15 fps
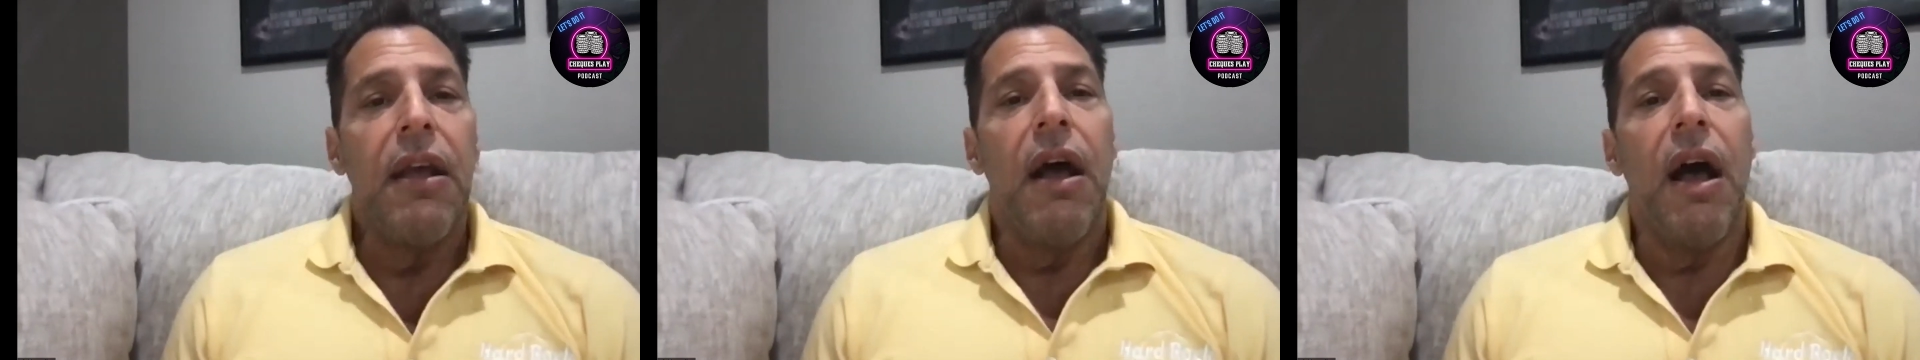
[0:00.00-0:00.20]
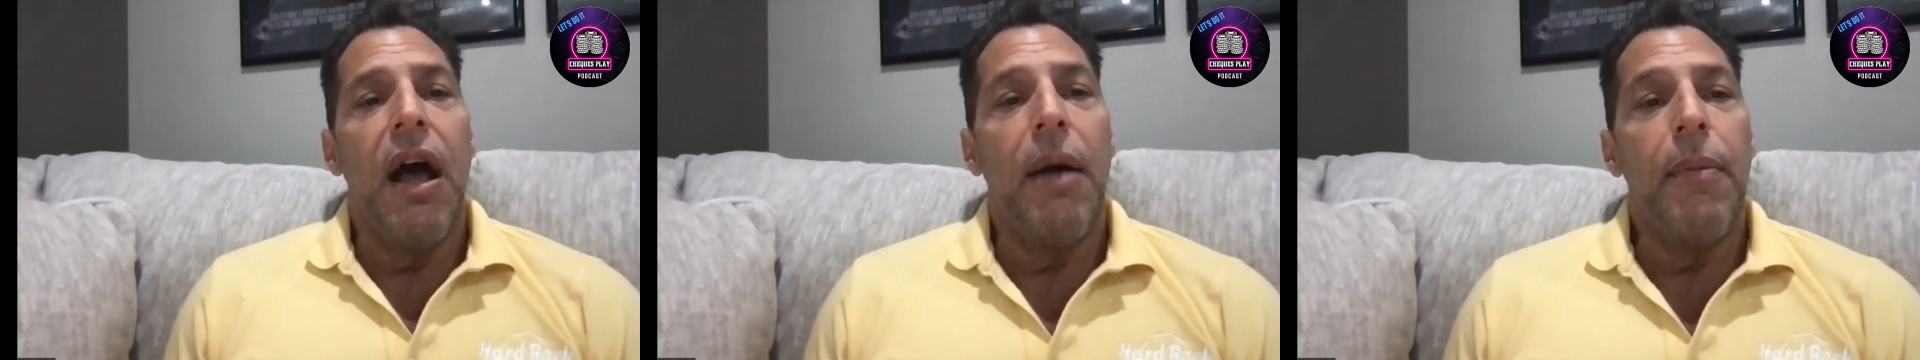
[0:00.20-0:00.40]

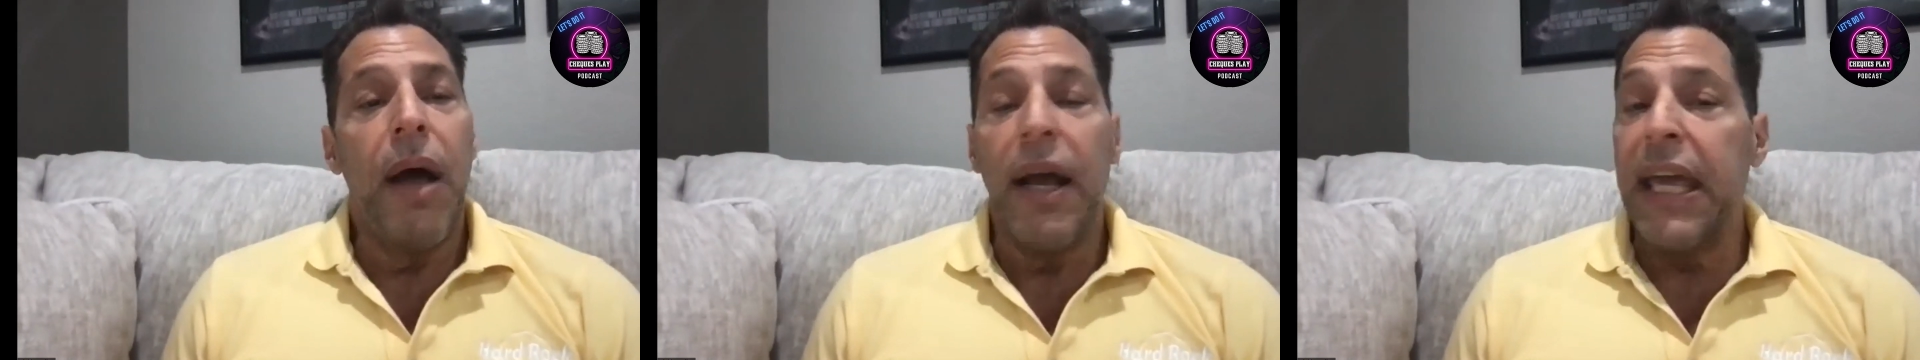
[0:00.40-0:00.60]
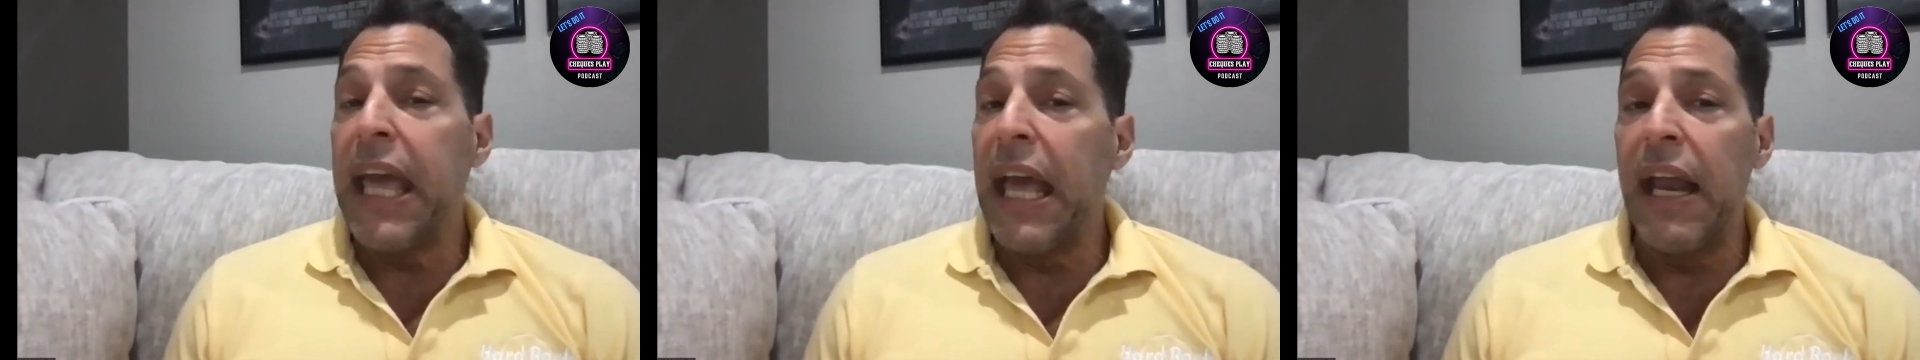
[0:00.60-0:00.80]

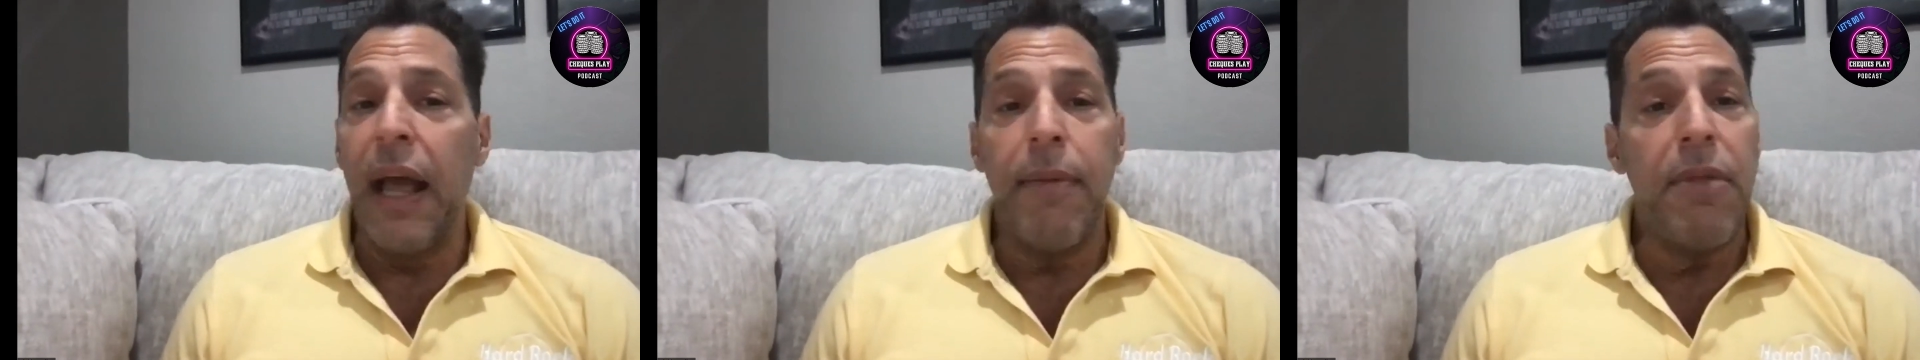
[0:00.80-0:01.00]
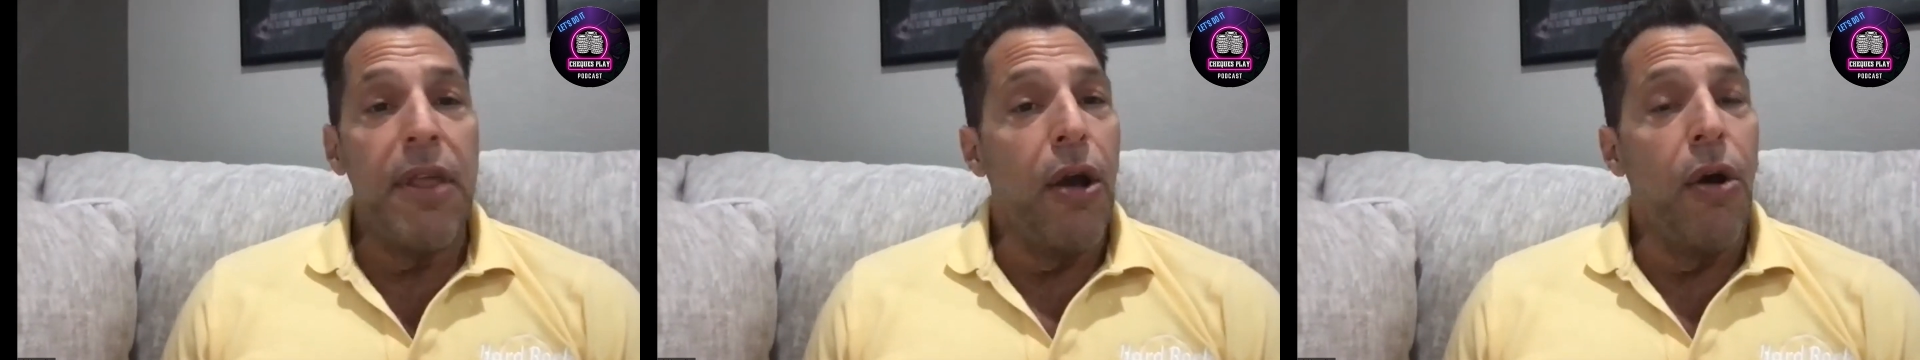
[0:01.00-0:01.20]
Again,
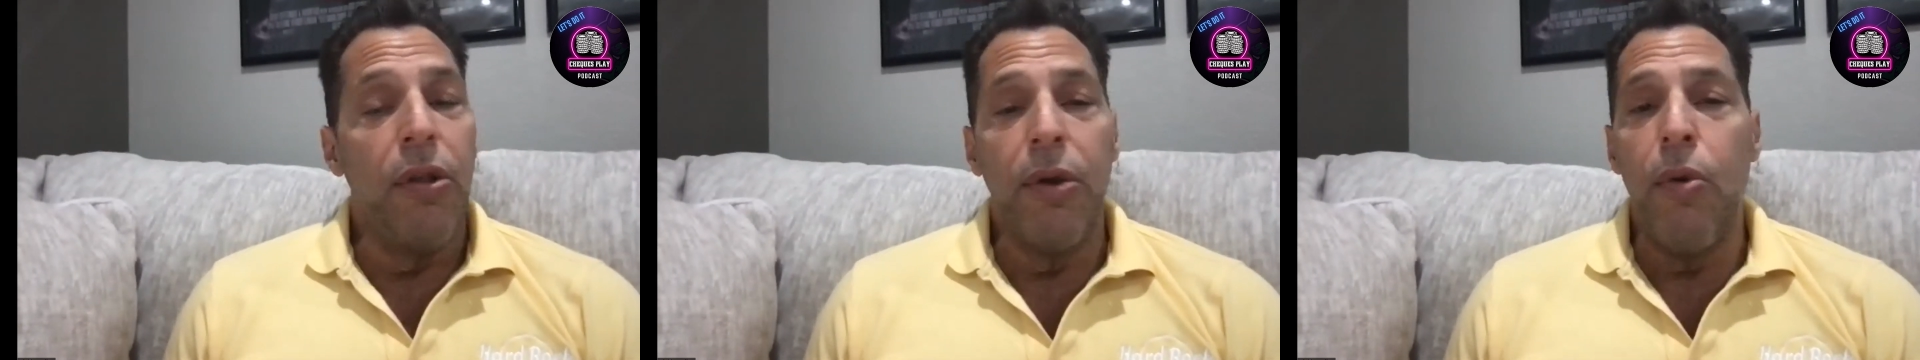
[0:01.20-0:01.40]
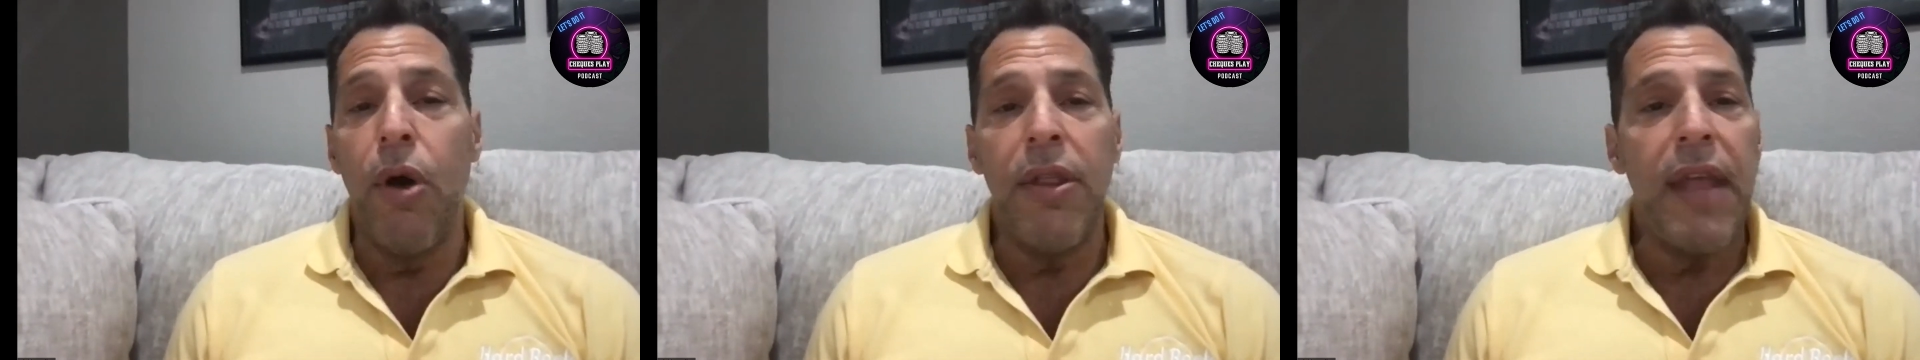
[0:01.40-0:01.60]
I'm the
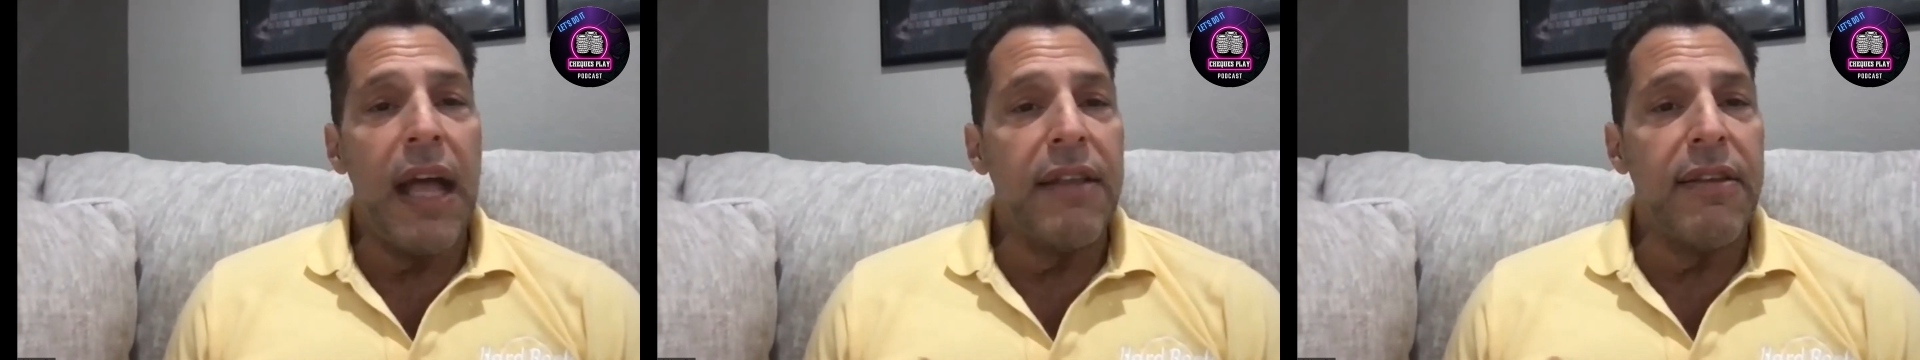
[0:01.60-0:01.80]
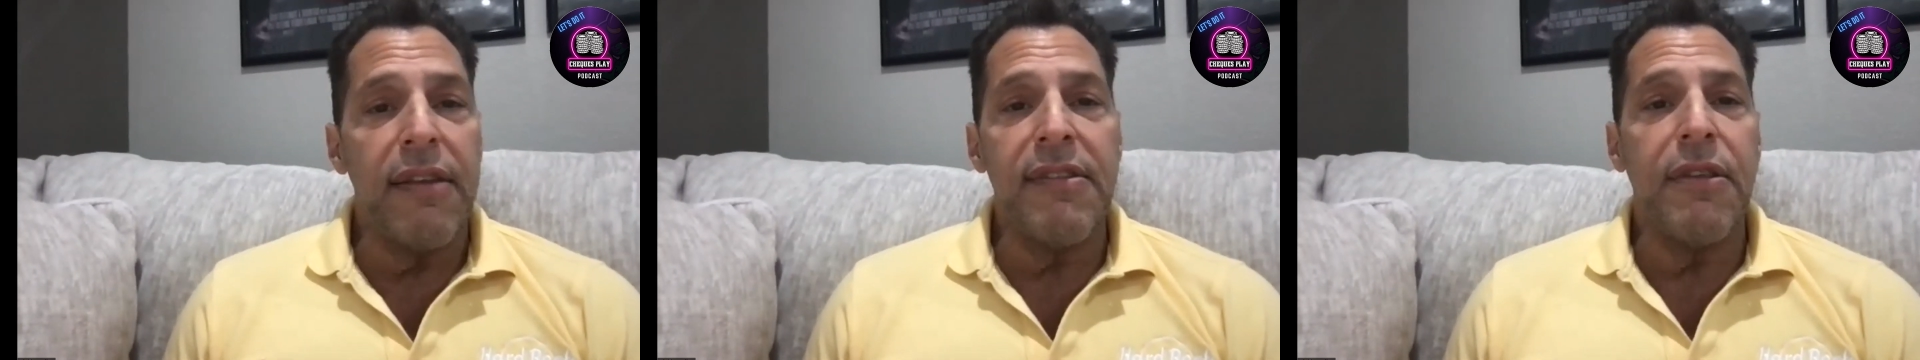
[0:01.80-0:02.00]
only one
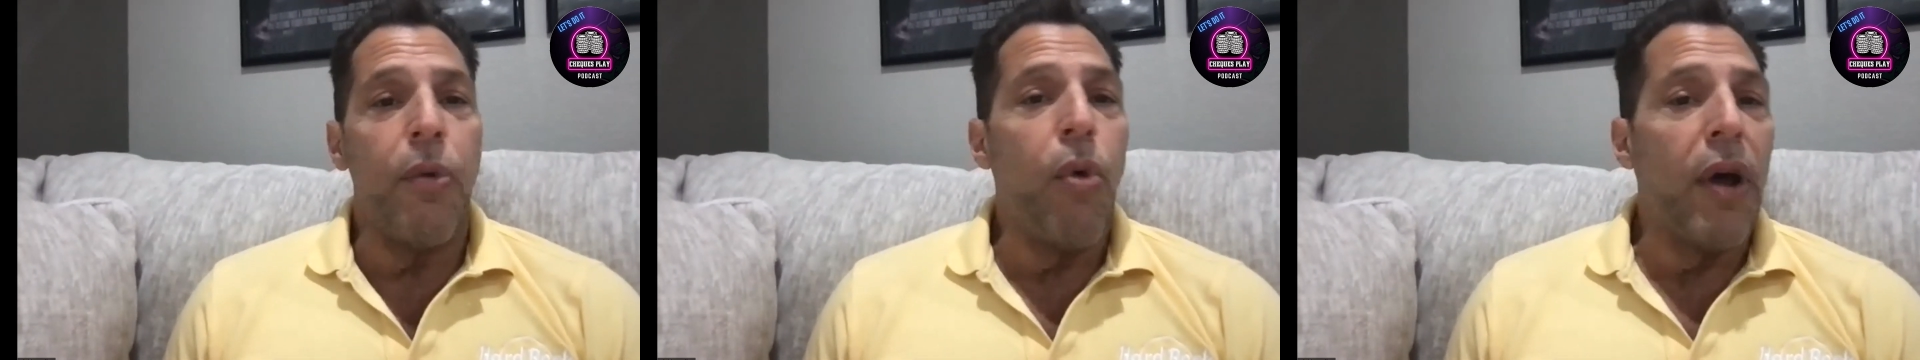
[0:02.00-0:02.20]
that does the